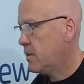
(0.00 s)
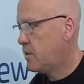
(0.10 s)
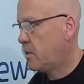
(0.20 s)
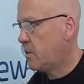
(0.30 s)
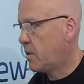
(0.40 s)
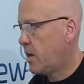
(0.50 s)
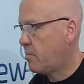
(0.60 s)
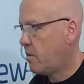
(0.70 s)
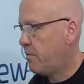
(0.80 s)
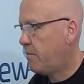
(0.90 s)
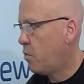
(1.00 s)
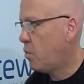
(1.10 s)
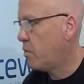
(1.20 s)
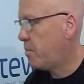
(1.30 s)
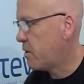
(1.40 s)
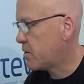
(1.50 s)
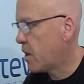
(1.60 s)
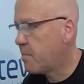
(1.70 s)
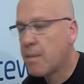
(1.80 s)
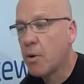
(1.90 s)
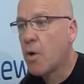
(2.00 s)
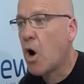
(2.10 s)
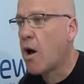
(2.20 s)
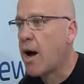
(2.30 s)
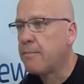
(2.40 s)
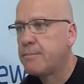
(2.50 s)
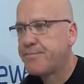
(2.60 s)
still on camera for Periscope people. All right.